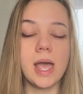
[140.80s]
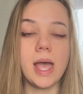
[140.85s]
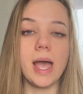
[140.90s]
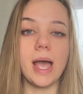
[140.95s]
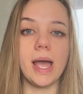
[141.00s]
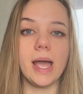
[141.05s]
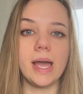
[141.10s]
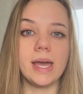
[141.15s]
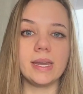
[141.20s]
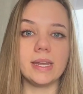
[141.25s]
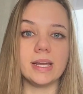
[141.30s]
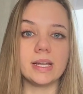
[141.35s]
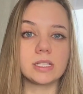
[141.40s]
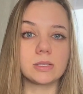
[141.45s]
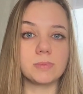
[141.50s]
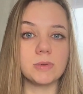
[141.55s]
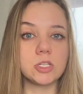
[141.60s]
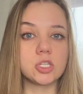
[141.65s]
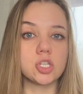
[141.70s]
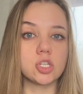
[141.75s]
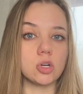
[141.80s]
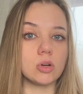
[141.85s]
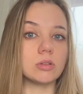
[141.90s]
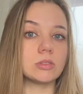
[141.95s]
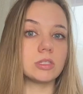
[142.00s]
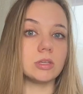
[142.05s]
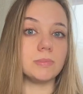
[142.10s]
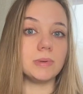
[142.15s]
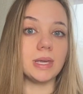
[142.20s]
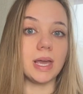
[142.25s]
and it's been shown
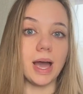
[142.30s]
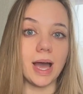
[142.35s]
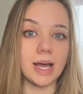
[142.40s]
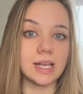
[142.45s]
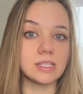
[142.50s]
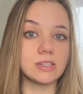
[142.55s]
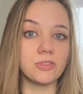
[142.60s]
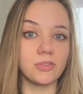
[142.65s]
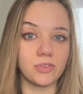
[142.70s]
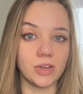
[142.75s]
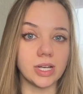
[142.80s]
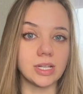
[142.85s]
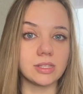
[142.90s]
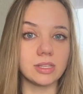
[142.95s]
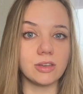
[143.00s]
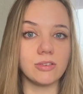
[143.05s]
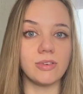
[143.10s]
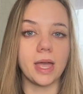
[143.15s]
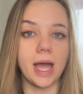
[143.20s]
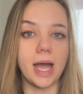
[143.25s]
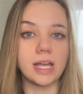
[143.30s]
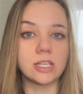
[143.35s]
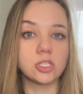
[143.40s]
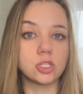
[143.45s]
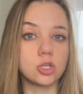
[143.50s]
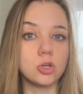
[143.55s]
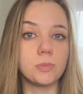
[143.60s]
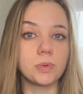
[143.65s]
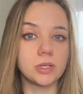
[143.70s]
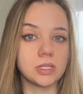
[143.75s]
to be as effective as
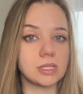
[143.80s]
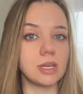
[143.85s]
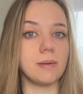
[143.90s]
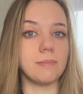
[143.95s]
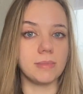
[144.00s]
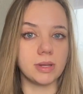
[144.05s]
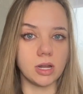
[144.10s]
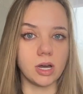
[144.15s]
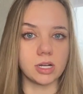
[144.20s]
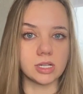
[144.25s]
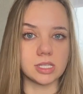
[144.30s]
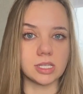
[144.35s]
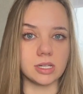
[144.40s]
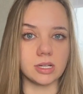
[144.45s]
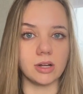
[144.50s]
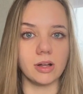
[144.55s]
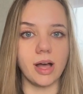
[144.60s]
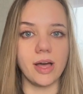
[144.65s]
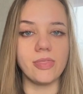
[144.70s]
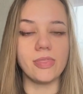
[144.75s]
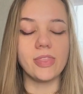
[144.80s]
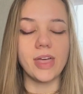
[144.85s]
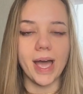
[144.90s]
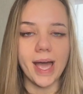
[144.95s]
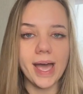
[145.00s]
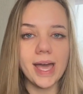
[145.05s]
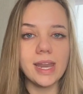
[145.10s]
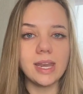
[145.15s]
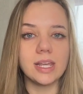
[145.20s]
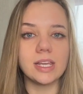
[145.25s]
2% minoxidil. And
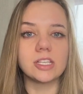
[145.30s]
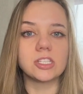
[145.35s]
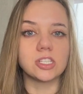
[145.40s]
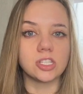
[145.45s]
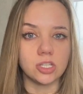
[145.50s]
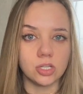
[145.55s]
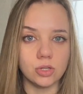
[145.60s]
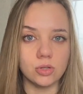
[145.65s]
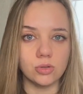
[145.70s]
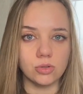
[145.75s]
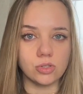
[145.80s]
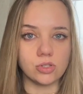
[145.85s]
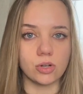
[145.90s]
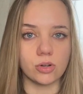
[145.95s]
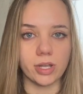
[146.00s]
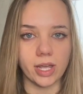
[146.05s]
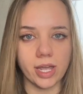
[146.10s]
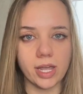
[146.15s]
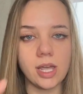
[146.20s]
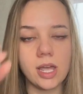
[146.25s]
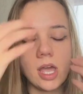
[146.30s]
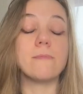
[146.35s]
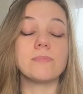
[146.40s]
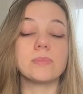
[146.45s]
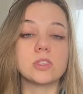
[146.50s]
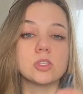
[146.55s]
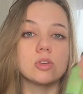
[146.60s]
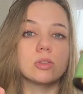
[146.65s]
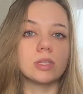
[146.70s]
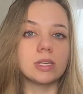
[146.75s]
that is huge, okay?
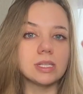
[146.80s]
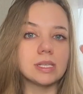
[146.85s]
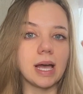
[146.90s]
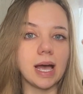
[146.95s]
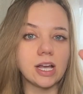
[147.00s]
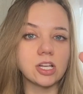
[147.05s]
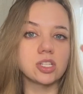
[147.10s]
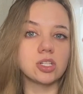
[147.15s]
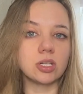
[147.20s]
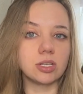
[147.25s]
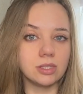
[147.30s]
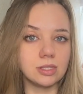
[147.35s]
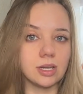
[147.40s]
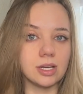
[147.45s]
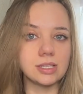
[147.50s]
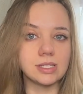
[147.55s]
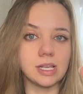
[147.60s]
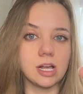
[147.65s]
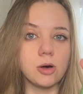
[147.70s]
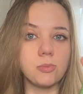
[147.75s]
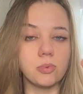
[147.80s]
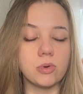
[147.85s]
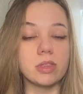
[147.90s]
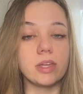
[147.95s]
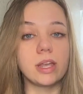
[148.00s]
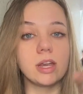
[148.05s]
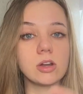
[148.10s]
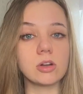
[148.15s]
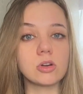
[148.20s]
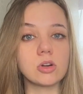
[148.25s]
So this actually does help with
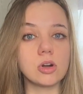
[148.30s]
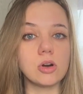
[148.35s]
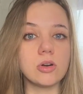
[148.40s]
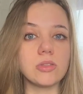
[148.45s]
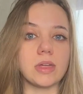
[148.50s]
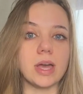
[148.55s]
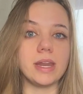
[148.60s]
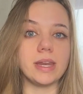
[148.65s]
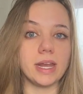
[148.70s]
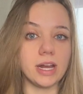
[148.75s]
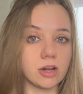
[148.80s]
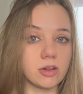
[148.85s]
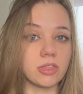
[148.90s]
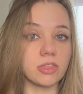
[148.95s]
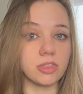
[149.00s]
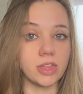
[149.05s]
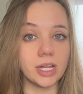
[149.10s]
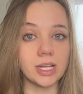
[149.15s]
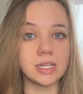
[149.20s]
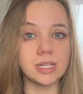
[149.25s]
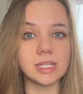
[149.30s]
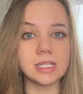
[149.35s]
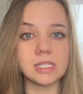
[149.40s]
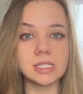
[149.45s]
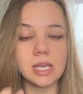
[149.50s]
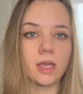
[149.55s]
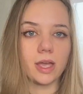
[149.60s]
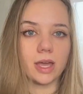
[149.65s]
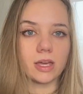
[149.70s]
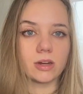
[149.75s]
hair growth and hair thickness.
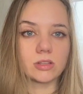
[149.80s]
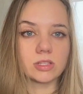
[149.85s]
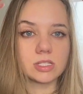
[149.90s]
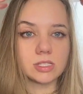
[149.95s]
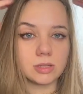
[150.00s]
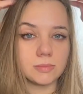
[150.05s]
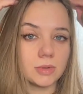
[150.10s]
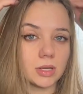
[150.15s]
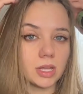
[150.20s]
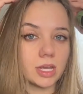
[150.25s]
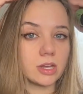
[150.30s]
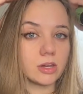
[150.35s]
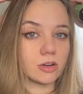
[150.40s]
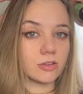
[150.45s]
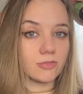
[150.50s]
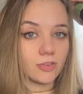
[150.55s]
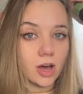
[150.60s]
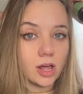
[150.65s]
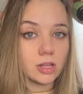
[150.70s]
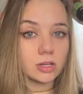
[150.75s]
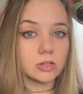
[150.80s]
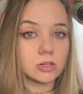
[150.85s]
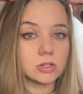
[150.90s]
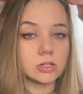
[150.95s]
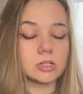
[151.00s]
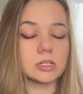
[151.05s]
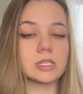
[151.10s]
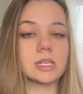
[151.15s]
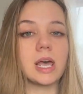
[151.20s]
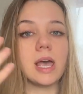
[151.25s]
It'll stimulate your
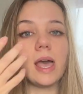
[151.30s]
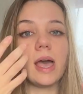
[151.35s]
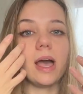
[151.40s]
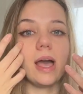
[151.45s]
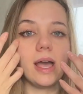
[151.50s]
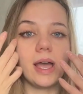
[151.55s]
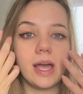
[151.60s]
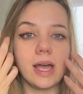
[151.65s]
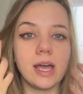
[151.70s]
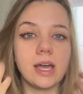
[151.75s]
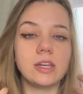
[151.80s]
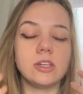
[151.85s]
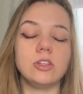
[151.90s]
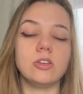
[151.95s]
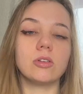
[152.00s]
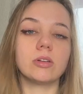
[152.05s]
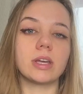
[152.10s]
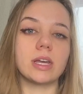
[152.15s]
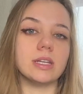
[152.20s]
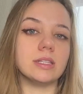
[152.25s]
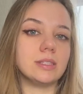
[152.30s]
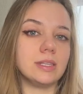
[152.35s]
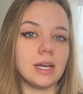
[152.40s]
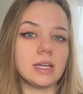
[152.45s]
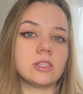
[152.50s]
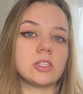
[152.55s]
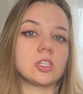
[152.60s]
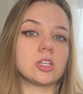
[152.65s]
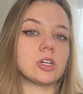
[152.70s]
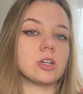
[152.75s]
follicles, and you'll get
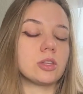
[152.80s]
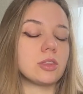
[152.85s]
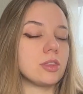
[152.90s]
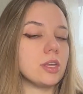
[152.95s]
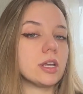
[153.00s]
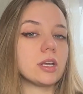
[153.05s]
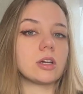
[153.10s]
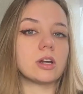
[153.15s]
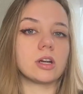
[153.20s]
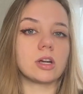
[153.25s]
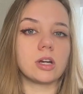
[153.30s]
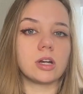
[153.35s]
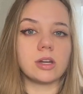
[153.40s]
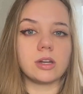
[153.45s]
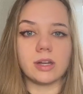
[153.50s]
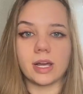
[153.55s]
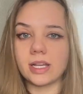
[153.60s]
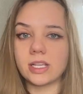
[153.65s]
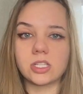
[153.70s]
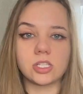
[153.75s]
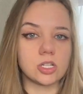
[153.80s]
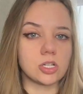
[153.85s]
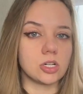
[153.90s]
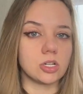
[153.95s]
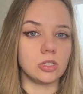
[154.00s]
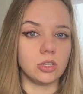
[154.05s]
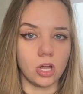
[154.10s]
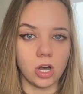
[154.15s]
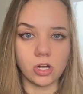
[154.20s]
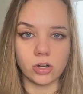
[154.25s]
denser, thicker, nicer,
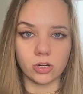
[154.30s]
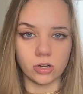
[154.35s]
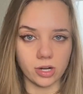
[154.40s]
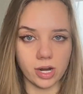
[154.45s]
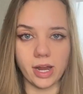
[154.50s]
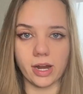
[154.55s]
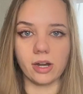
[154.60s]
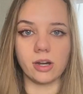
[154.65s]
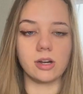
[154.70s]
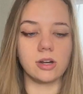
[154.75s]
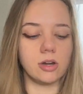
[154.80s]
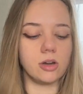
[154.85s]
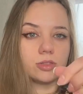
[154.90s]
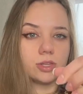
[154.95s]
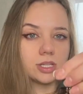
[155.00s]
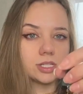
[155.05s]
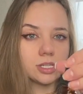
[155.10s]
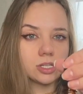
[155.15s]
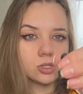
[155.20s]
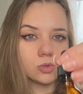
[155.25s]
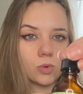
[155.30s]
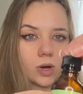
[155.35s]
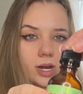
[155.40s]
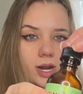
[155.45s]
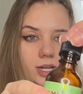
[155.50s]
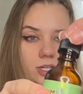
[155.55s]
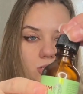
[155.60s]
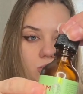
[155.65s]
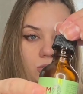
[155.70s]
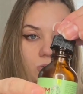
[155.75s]
longer hair. This is what I
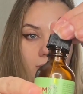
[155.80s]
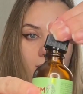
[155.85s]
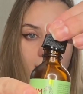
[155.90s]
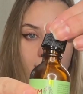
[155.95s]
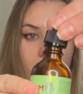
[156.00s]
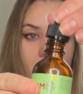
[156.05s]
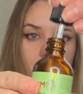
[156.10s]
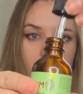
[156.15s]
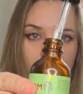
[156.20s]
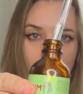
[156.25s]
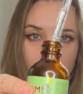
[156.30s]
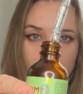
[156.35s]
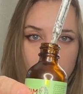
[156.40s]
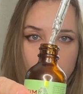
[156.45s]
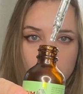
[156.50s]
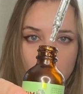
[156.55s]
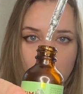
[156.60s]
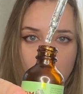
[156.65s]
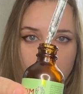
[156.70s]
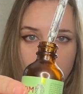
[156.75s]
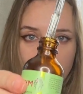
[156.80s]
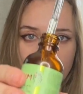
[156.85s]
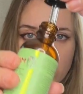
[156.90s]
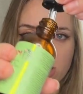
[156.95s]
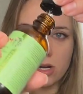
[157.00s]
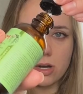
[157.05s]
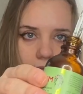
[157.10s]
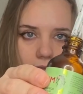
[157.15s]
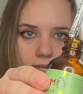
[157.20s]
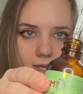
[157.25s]
do. I take the
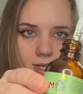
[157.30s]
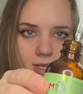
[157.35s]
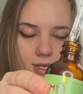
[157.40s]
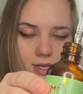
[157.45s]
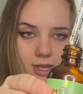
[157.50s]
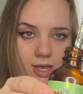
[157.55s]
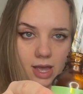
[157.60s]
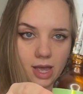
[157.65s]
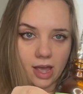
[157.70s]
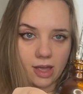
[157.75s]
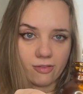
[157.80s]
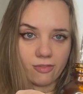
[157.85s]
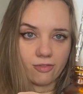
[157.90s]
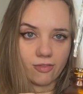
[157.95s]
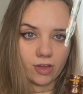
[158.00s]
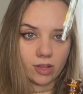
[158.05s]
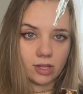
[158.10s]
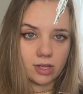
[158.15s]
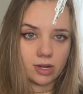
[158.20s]
dropper, I fill it